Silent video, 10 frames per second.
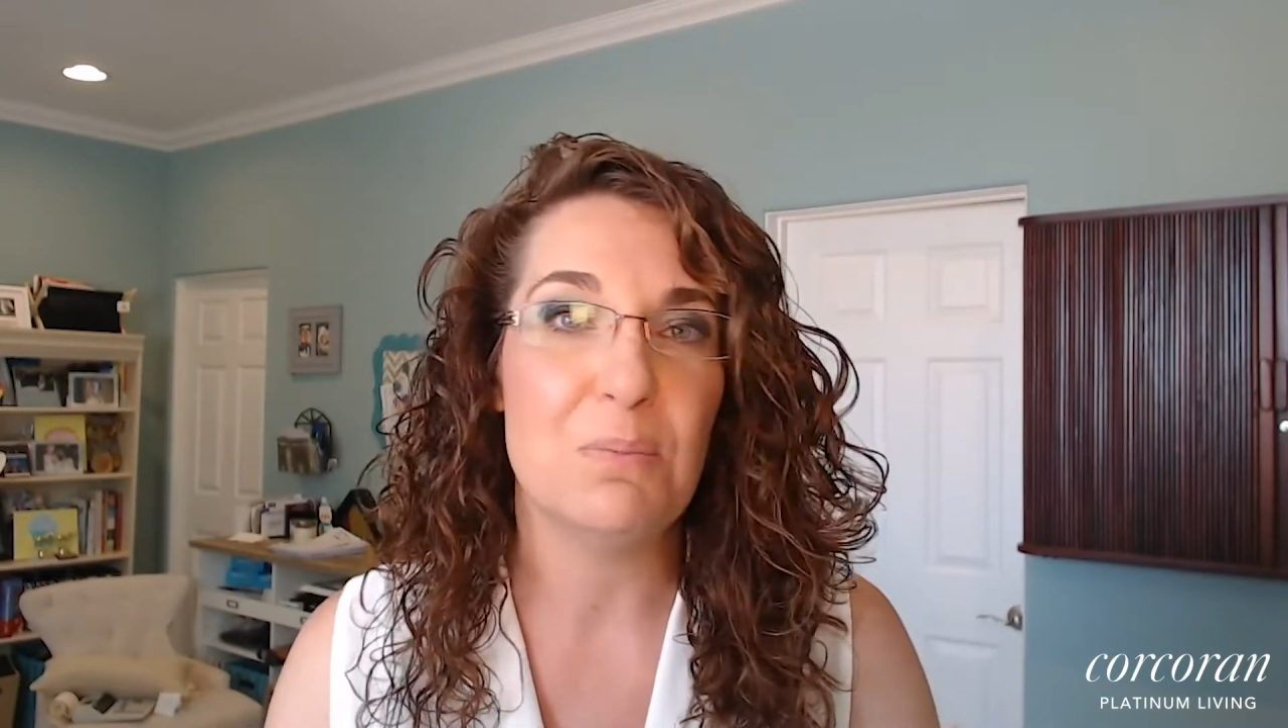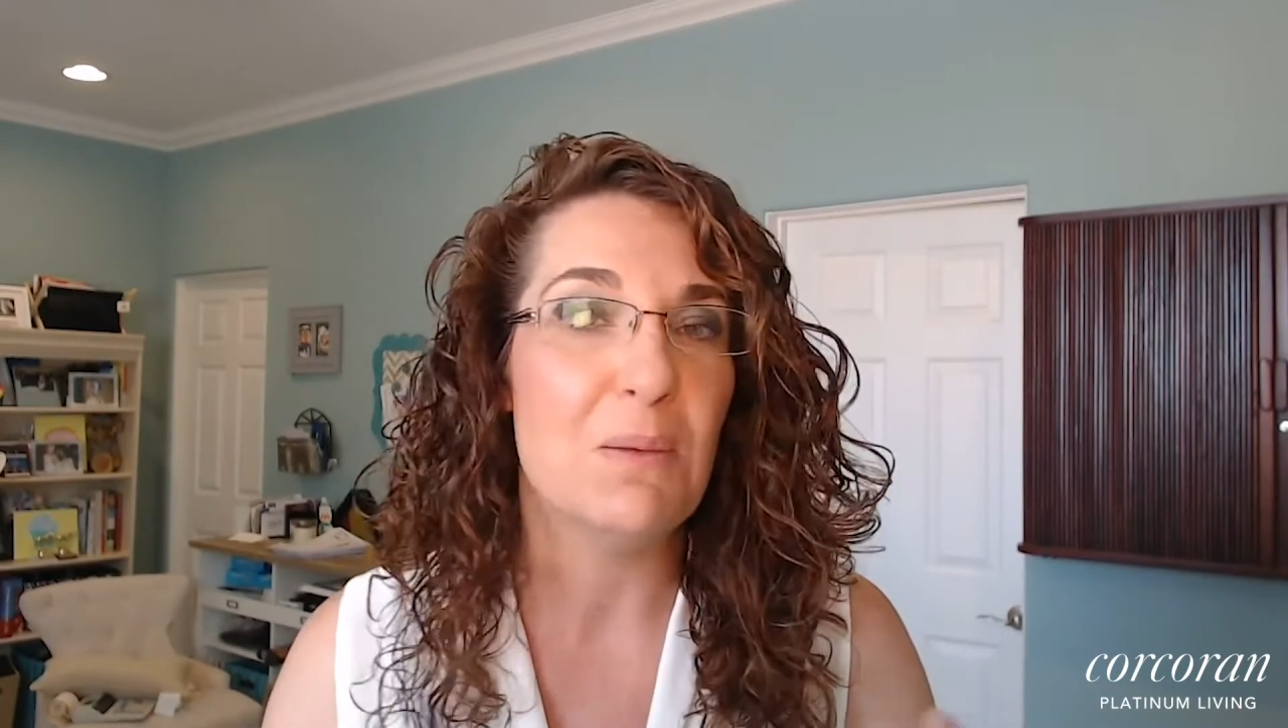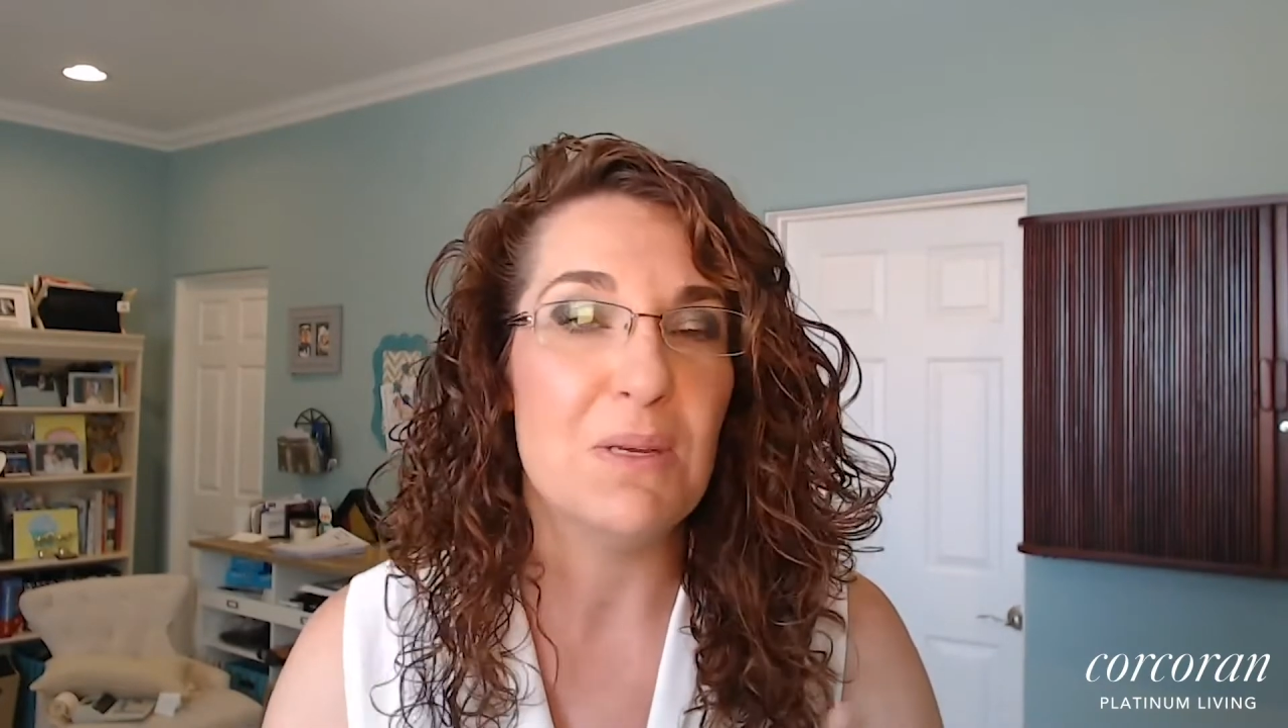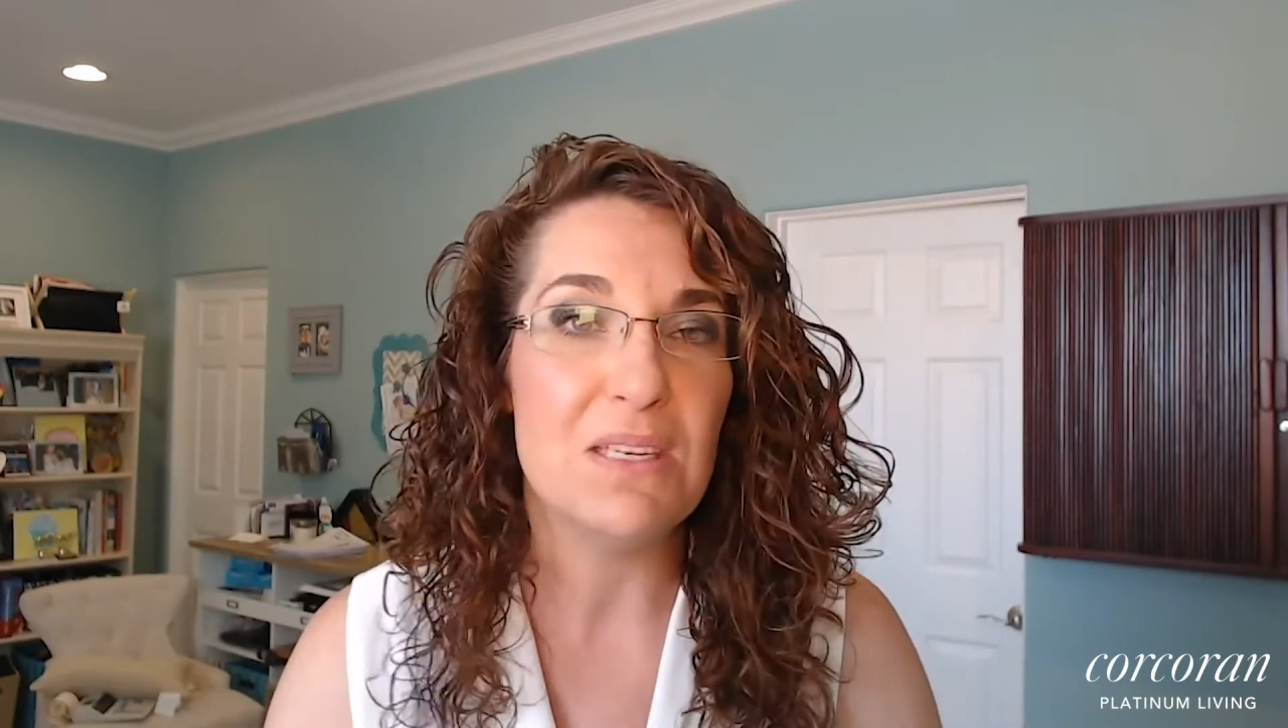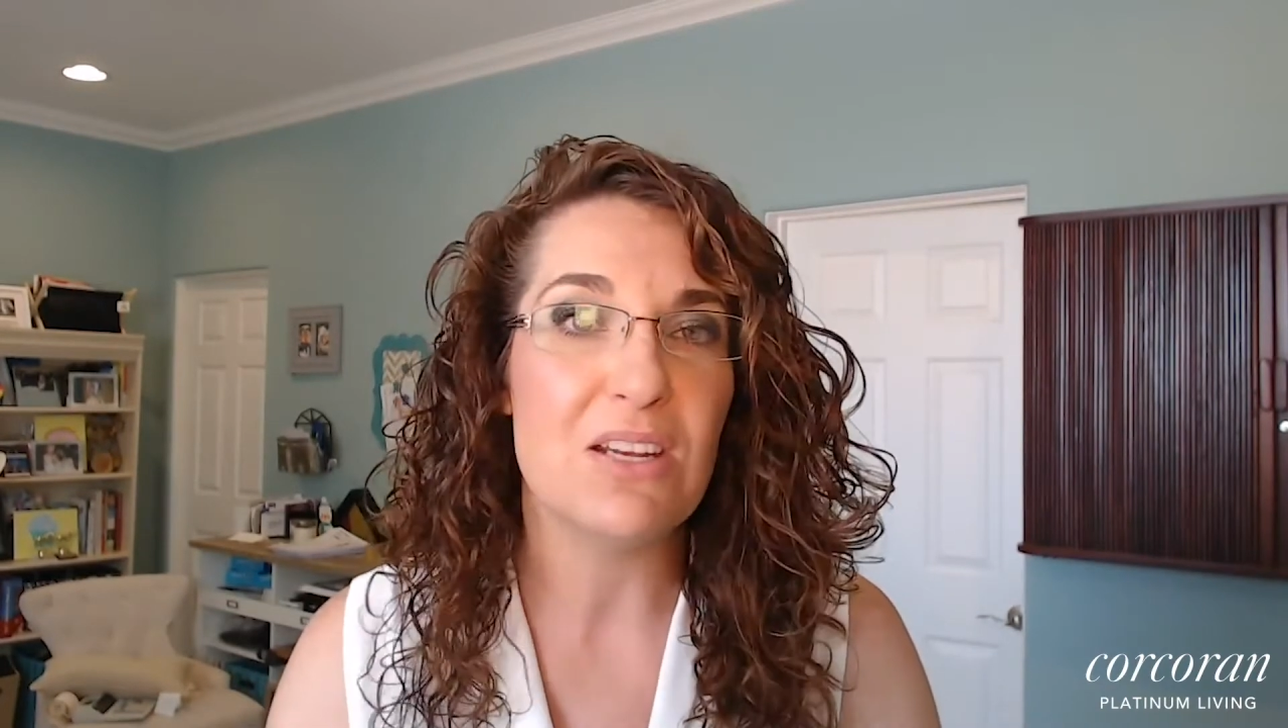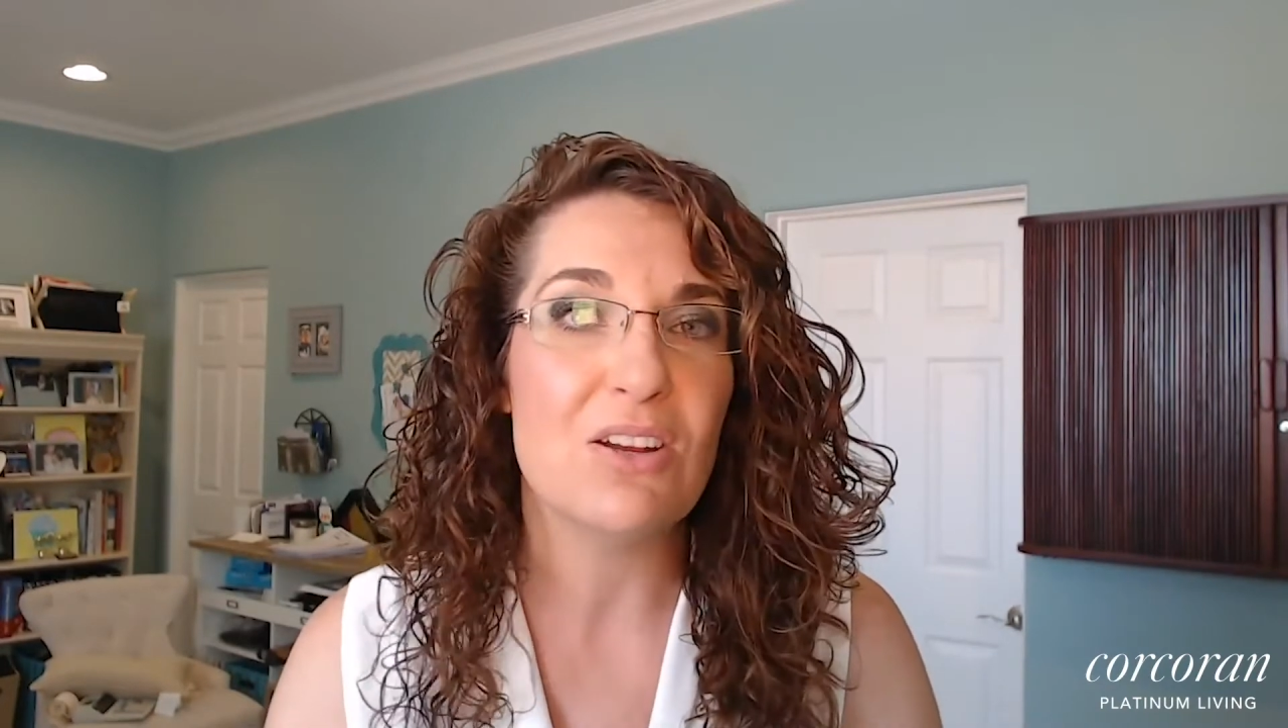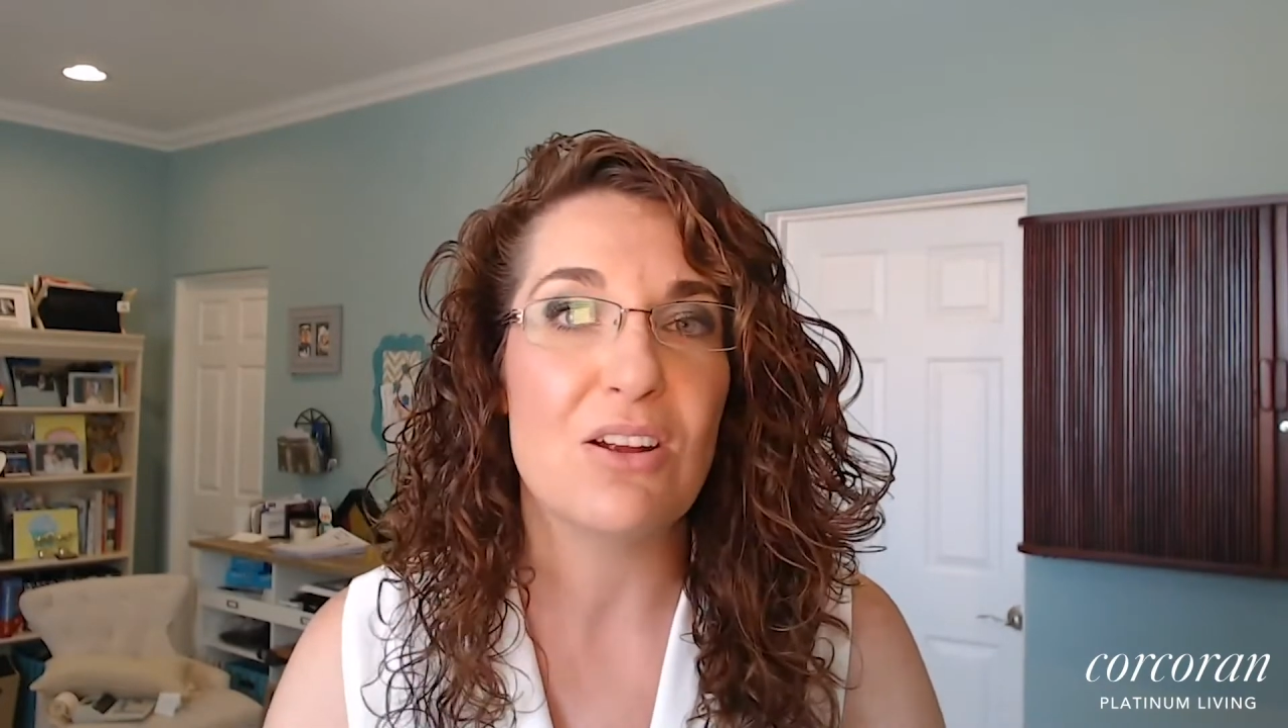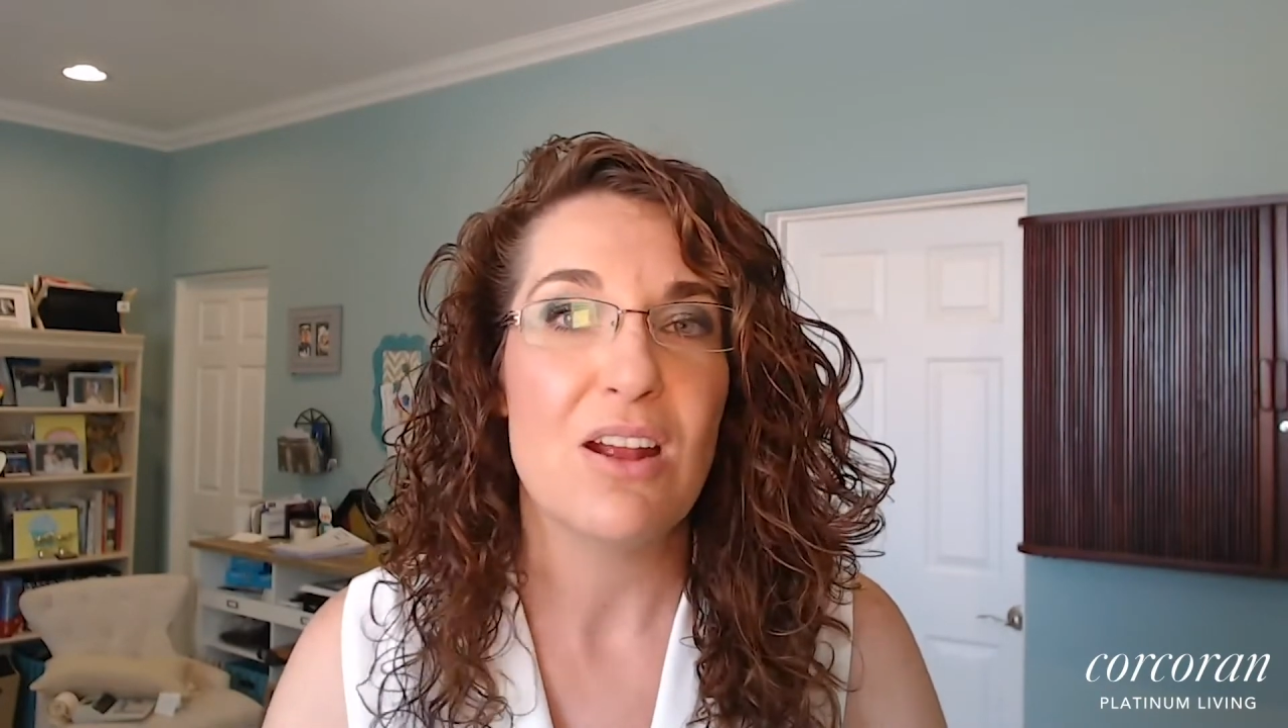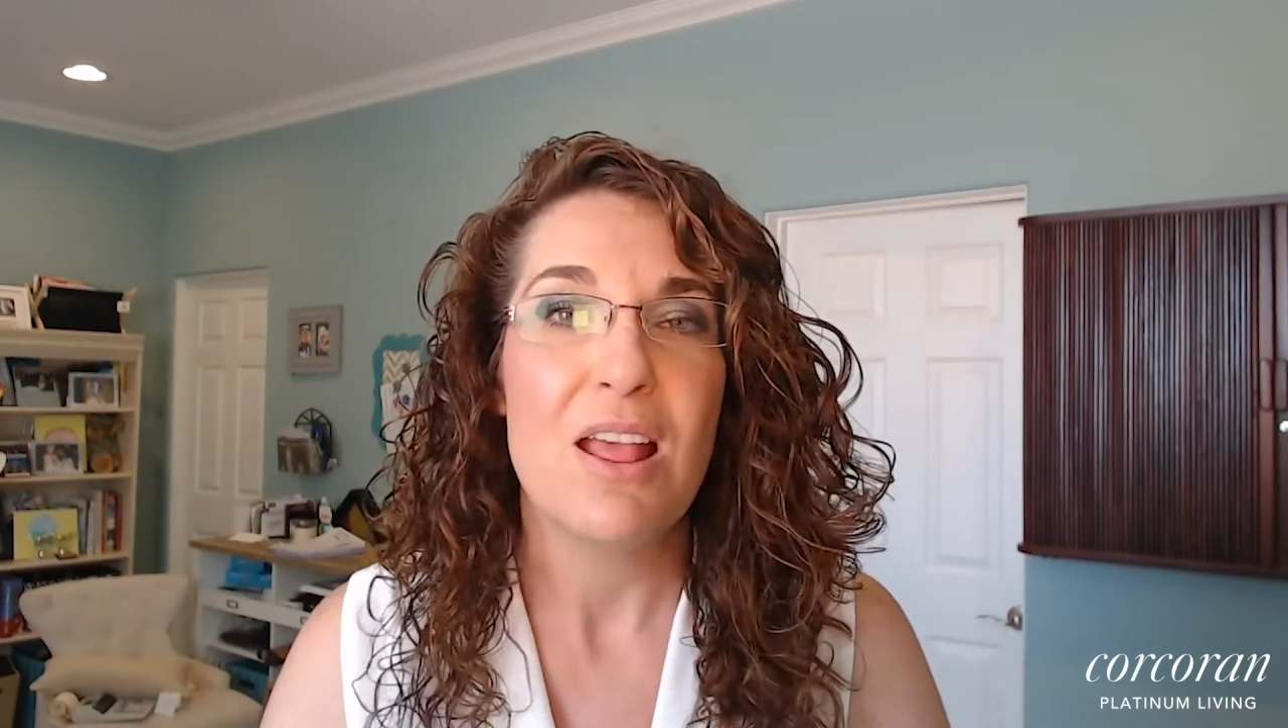maybe near